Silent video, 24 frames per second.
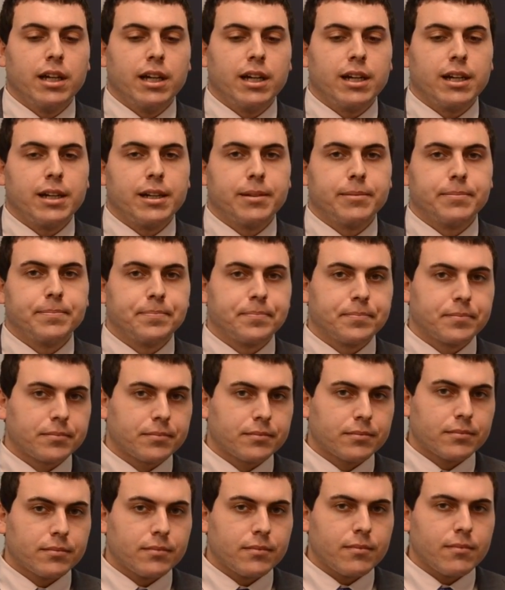
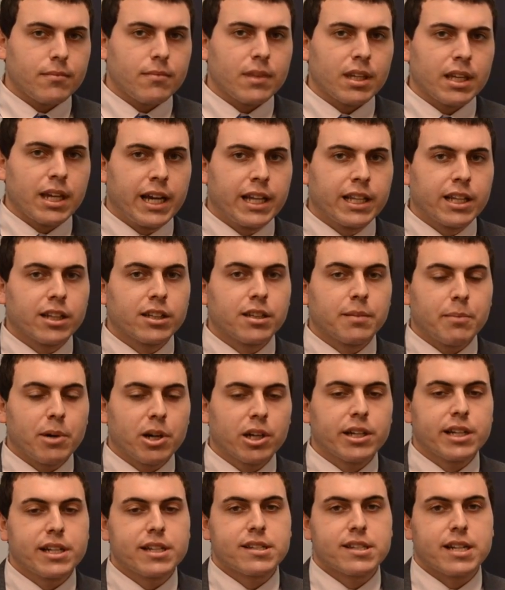And on the
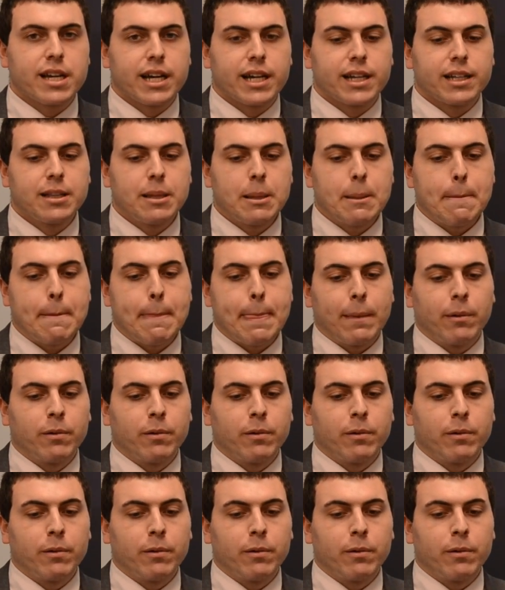marketing side,